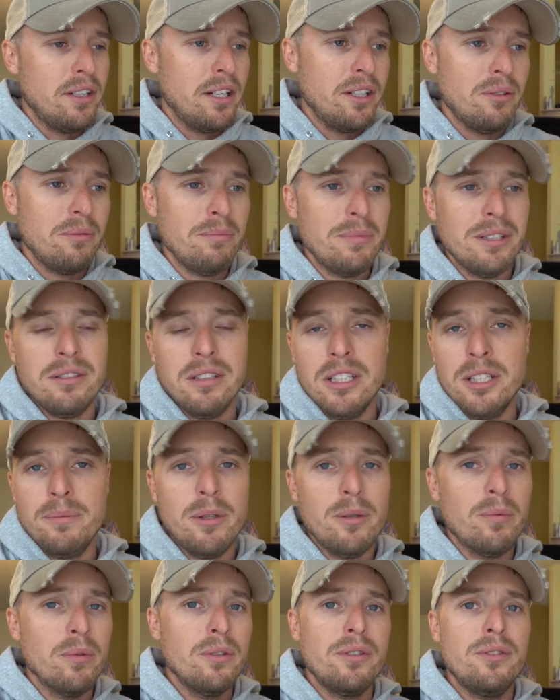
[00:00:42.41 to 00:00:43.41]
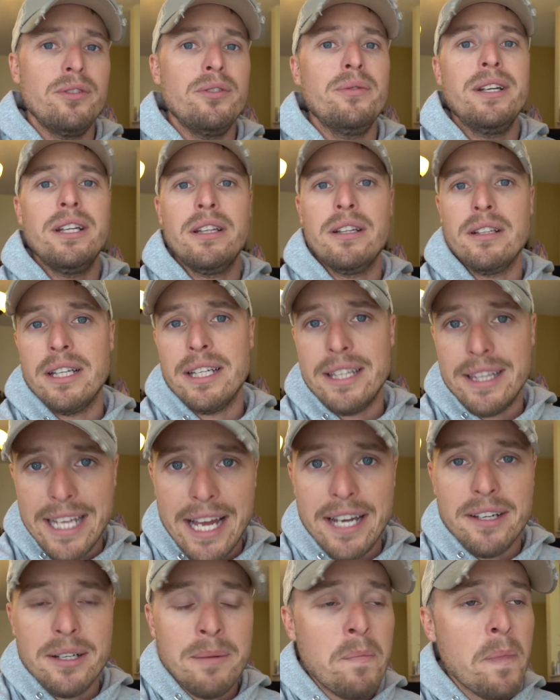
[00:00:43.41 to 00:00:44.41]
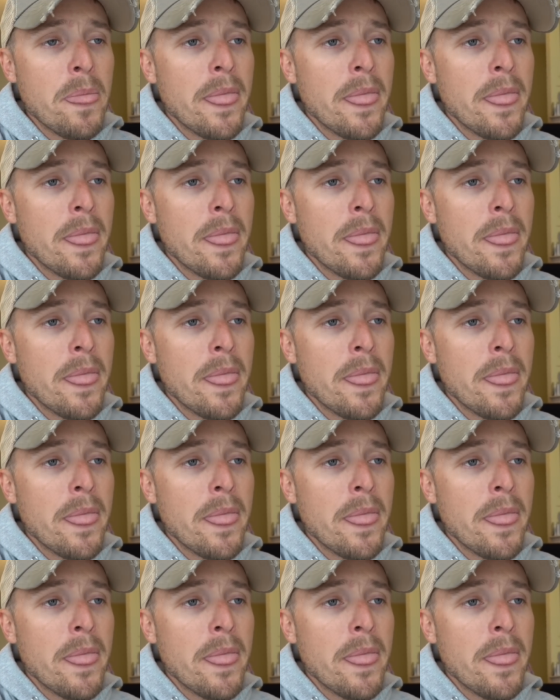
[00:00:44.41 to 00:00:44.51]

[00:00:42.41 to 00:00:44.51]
I don't mislead people and don't do anything like that.